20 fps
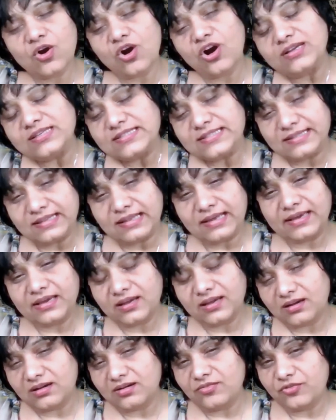the cost
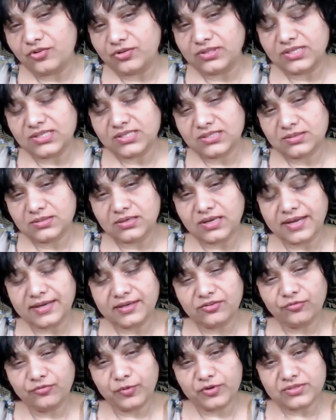like for this
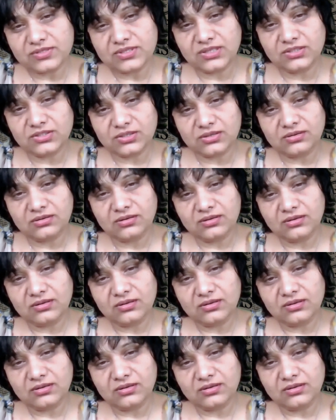kind of procedure?